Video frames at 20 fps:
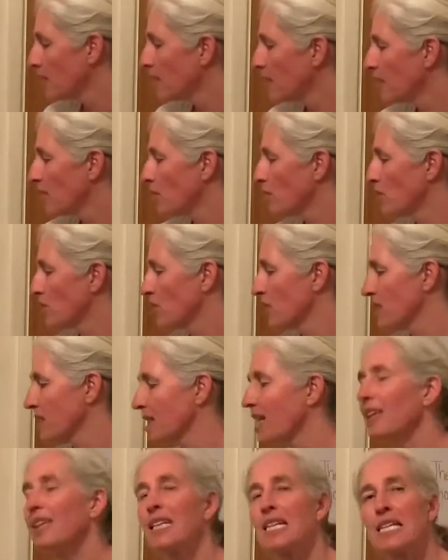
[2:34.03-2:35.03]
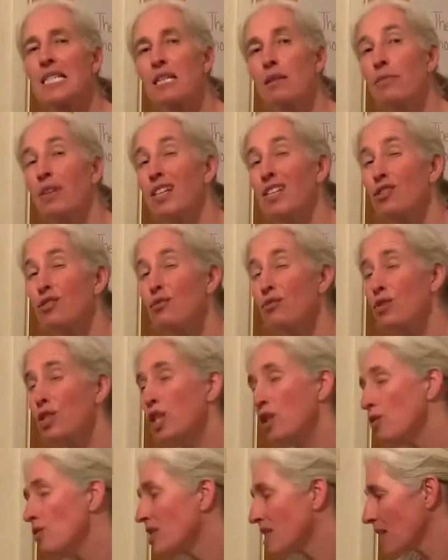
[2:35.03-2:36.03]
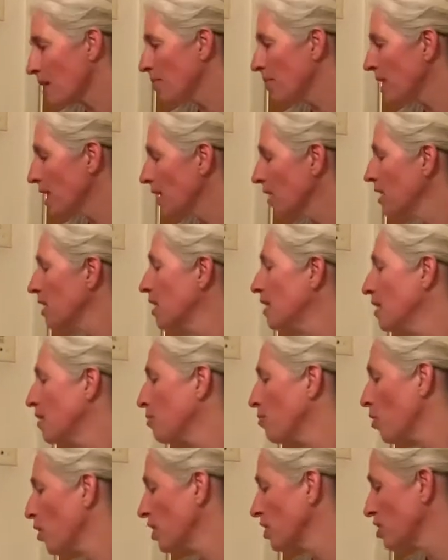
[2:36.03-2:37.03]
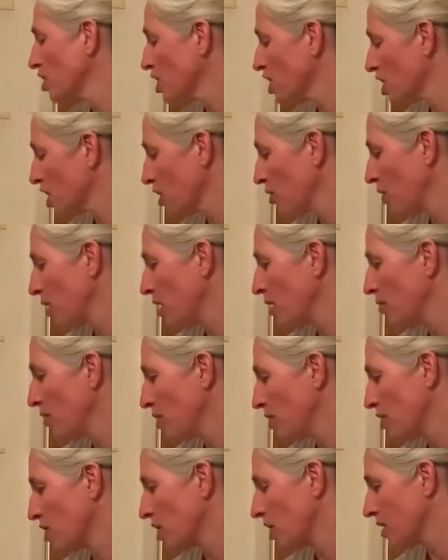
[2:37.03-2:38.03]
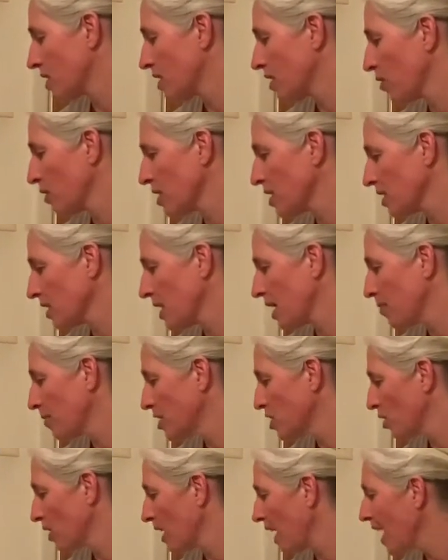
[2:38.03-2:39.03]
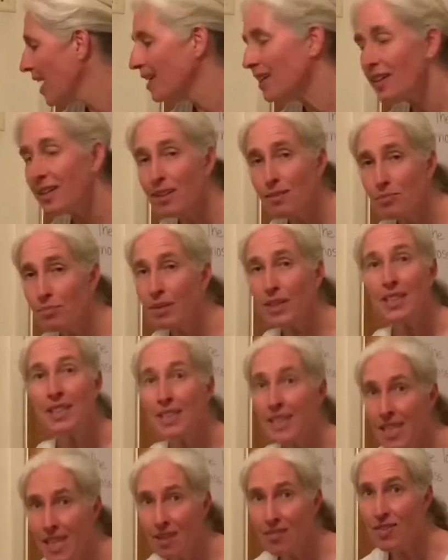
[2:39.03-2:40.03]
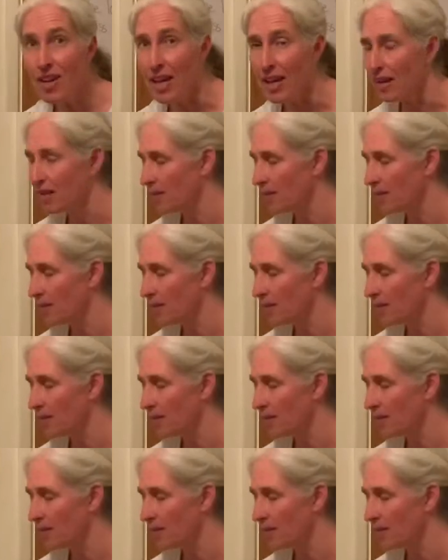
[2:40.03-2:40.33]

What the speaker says: which is telling somebody to do something, more just showing emotion. So exclamatory, I couldn't believe it.